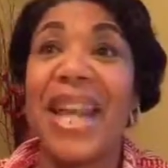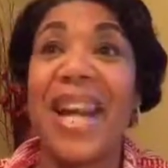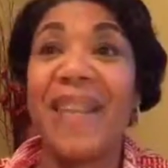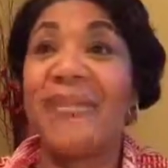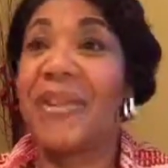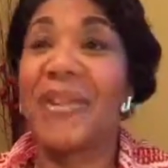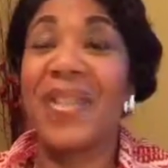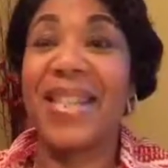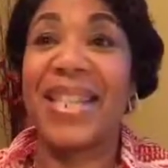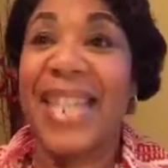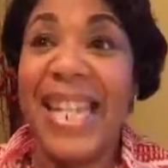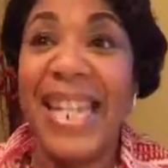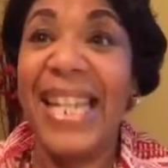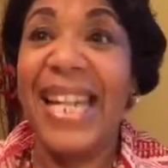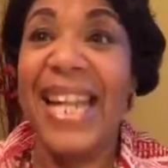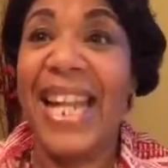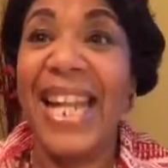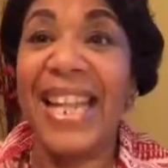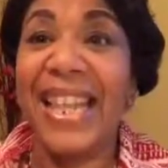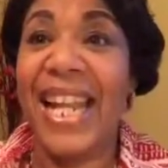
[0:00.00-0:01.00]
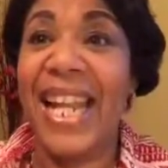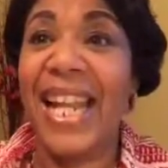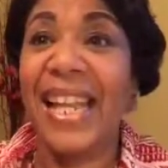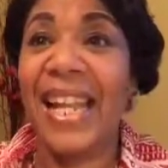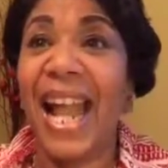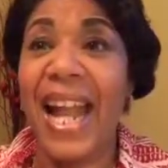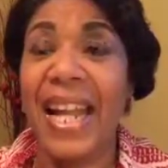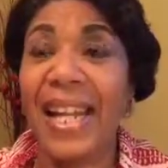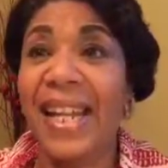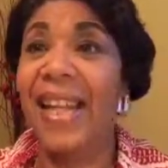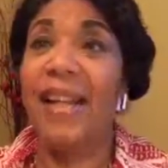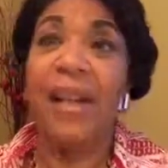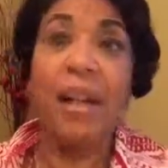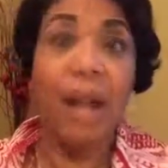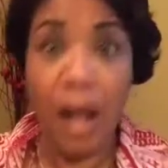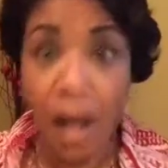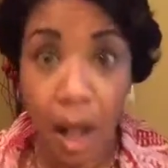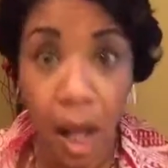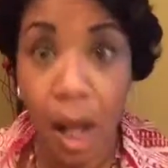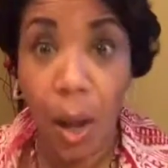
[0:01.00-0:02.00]
ever seen anything like it.
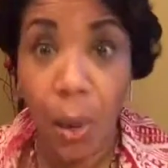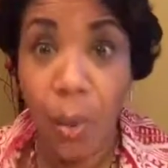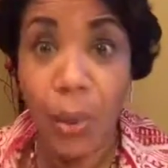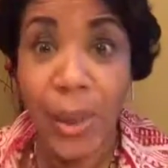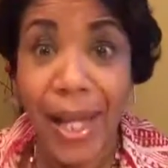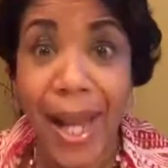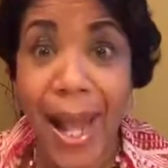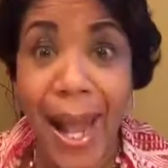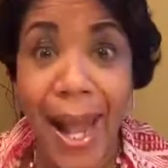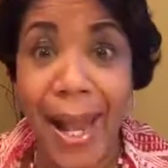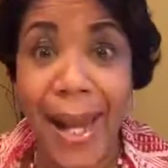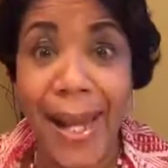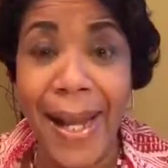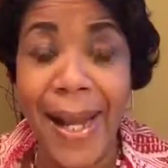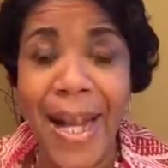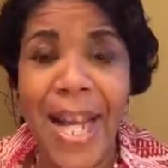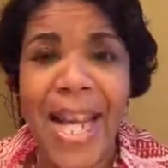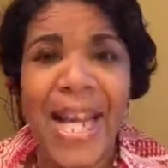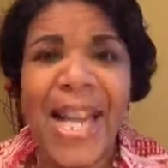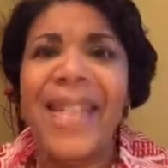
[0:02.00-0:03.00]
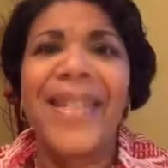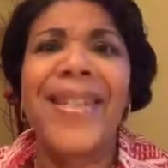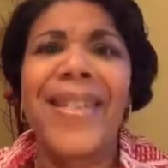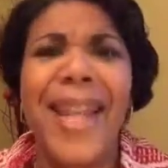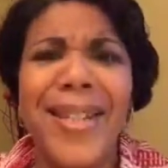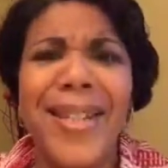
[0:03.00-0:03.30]
Okay, it